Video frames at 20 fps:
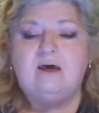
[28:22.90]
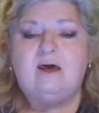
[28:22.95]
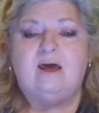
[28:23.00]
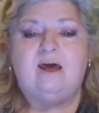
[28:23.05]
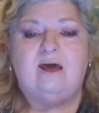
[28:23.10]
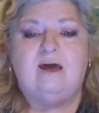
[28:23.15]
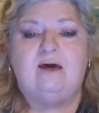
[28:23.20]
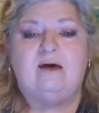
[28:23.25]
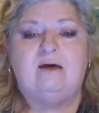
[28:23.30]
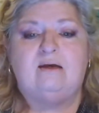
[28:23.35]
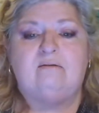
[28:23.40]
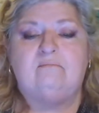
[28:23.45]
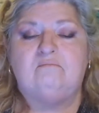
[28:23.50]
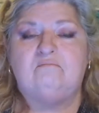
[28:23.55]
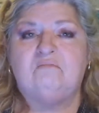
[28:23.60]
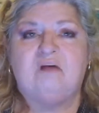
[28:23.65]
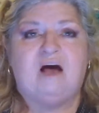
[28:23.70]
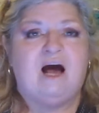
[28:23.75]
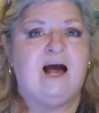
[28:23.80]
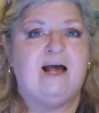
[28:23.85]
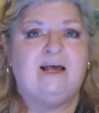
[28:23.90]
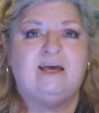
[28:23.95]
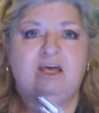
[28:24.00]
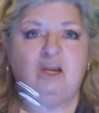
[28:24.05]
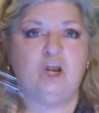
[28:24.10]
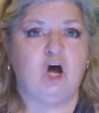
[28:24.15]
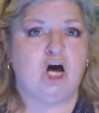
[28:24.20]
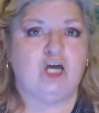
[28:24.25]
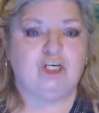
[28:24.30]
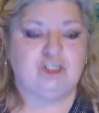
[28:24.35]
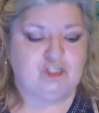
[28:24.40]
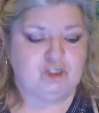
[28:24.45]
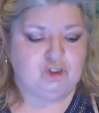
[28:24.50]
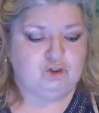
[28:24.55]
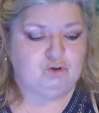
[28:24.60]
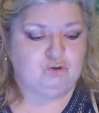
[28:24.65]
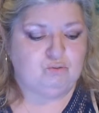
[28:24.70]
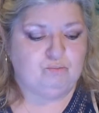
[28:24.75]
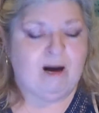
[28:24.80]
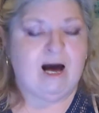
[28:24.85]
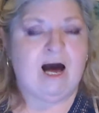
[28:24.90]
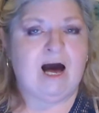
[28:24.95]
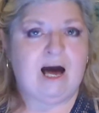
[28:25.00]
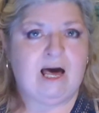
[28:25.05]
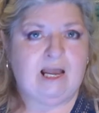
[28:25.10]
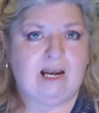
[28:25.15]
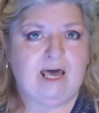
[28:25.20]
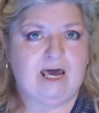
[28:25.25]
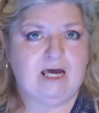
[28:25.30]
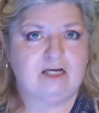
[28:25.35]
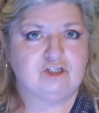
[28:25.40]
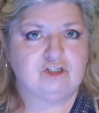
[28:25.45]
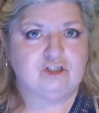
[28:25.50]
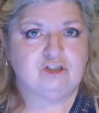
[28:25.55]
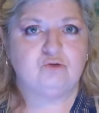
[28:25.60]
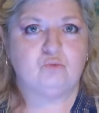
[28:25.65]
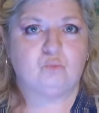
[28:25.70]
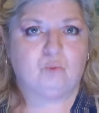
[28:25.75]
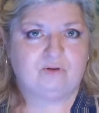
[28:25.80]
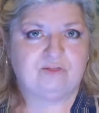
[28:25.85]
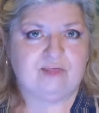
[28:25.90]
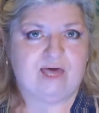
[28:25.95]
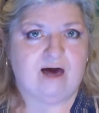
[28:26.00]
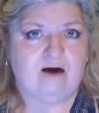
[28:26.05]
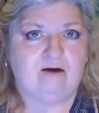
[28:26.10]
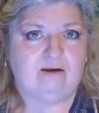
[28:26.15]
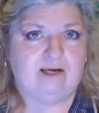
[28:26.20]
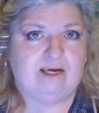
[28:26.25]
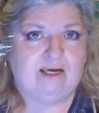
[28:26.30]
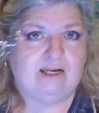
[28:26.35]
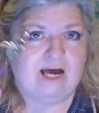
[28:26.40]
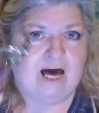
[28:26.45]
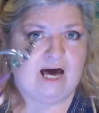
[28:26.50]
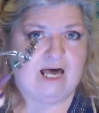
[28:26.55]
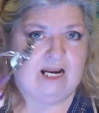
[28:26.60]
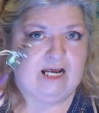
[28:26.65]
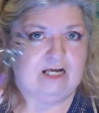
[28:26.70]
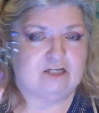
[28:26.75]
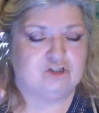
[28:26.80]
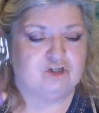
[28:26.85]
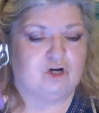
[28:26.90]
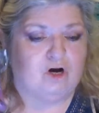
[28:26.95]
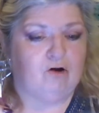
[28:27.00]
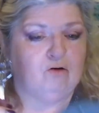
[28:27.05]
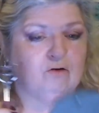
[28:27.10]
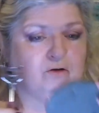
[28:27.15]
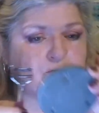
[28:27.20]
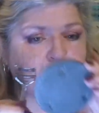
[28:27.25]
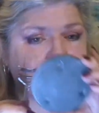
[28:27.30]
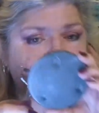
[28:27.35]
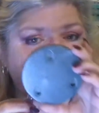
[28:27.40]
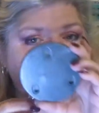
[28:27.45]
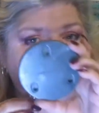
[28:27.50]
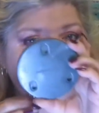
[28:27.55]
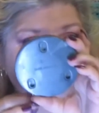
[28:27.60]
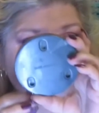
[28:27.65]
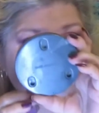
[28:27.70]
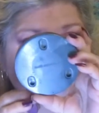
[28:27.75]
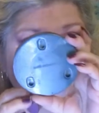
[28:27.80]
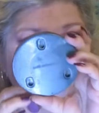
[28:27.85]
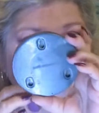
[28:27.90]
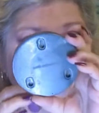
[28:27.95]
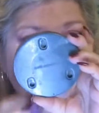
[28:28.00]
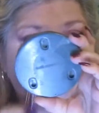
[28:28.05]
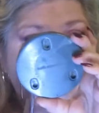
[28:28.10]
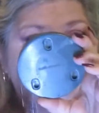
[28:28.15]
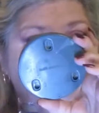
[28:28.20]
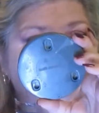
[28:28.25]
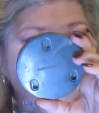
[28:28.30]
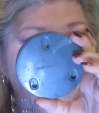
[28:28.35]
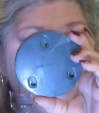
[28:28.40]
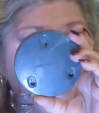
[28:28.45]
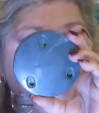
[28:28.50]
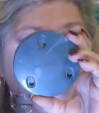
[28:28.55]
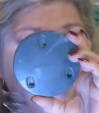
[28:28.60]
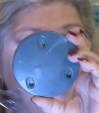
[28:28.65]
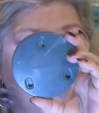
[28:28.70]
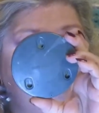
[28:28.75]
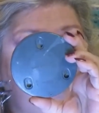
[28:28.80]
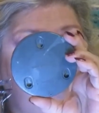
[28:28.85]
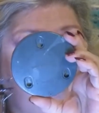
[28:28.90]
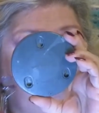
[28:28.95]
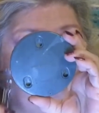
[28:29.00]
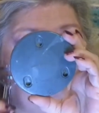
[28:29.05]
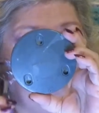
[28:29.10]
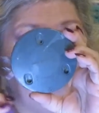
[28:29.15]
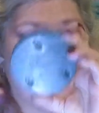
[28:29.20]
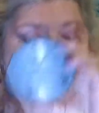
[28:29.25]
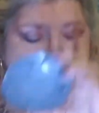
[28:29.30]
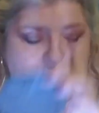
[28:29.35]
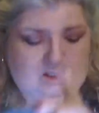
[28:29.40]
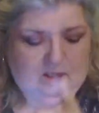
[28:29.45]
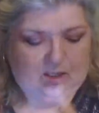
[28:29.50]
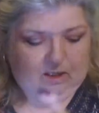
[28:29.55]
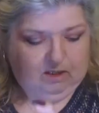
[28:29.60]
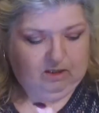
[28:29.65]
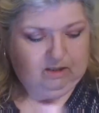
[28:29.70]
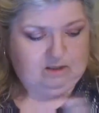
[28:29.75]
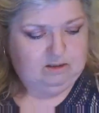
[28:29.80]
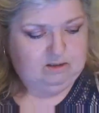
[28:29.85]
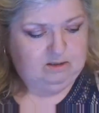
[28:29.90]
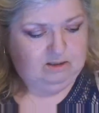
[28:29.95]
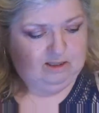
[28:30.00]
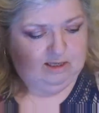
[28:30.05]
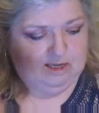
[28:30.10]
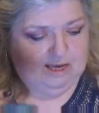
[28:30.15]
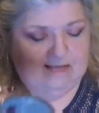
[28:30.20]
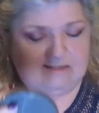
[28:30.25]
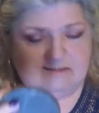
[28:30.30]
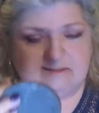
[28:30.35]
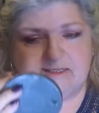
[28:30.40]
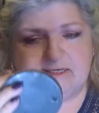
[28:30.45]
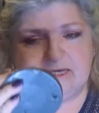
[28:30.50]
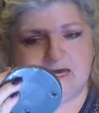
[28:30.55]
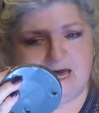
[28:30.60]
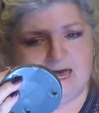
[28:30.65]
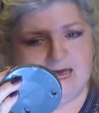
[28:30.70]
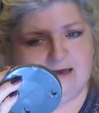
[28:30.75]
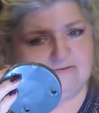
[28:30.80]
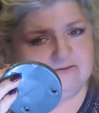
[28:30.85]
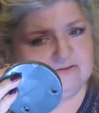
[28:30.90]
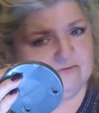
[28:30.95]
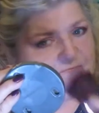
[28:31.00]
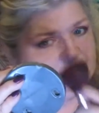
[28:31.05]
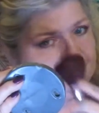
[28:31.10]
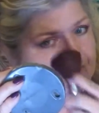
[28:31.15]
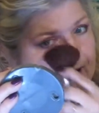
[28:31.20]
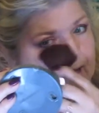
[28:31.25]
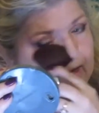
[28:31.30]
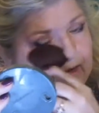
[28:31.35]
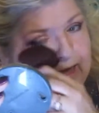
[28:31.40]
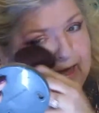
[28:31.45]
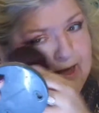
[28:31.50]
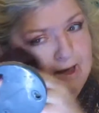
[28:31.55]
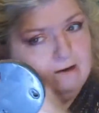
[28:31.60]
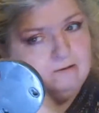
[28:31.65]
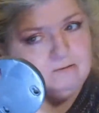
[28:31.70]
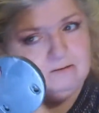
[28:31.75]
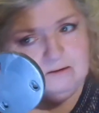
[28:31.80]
And I cannot do my eyelashes without an eyelash curler. So uh, I see I have some fallout.